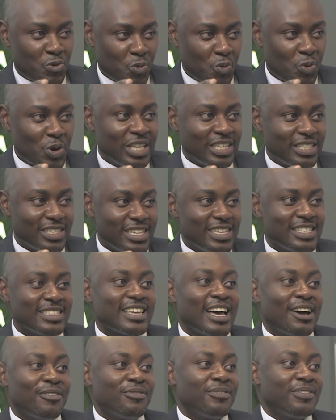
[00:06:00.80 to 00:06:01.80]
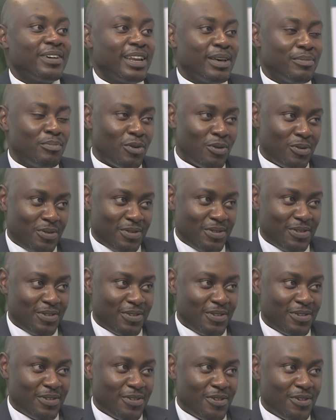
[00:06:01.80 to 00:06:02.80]
which is available
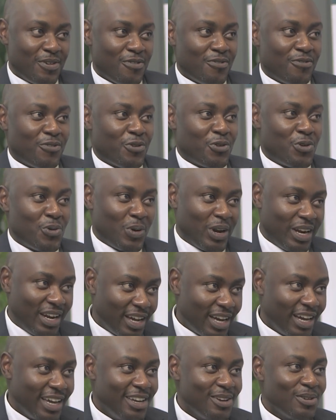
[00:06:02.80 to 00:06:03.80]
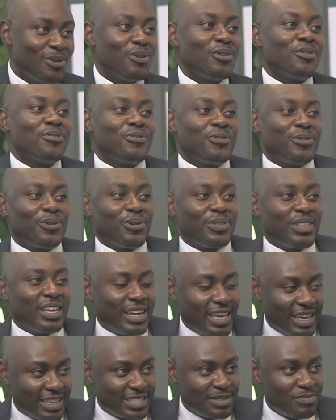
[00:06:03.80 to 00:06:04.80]
for you and I, or for the
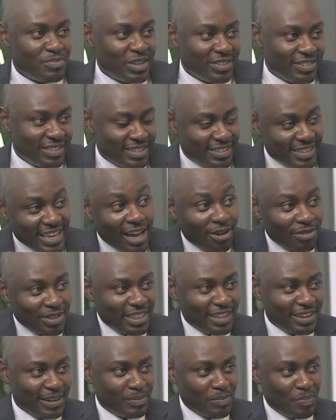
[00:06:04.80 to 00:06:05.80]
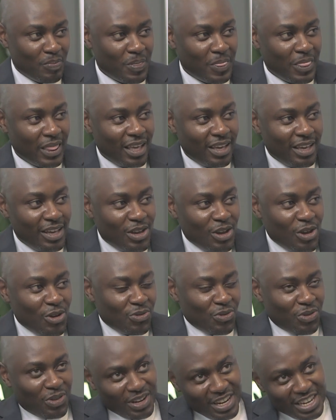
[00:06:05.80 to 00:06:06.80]
next business out there.
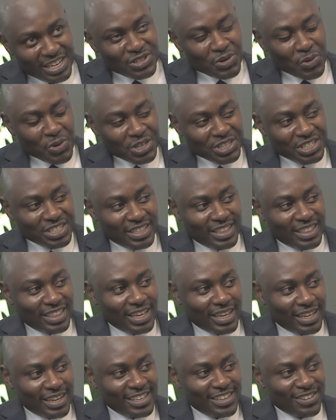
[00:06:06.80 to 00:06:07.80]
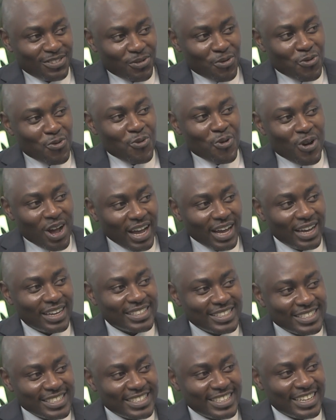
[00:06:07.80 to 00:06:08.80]
So the next question then is, who
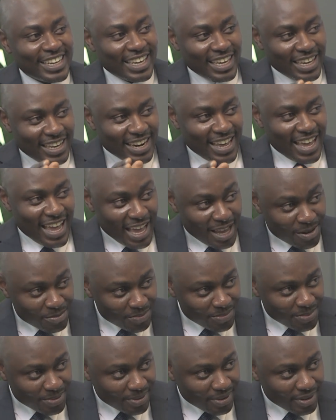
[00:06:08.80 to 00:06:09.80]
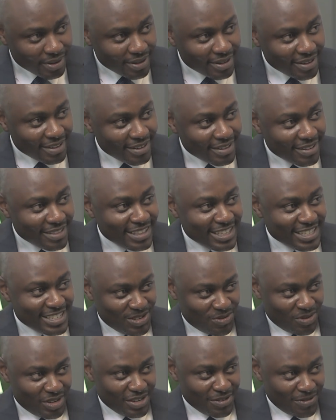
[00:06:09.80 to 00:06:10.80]
has taken up this
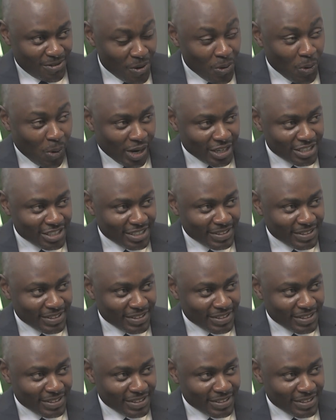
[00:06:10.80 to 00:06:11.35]
24 kwacha?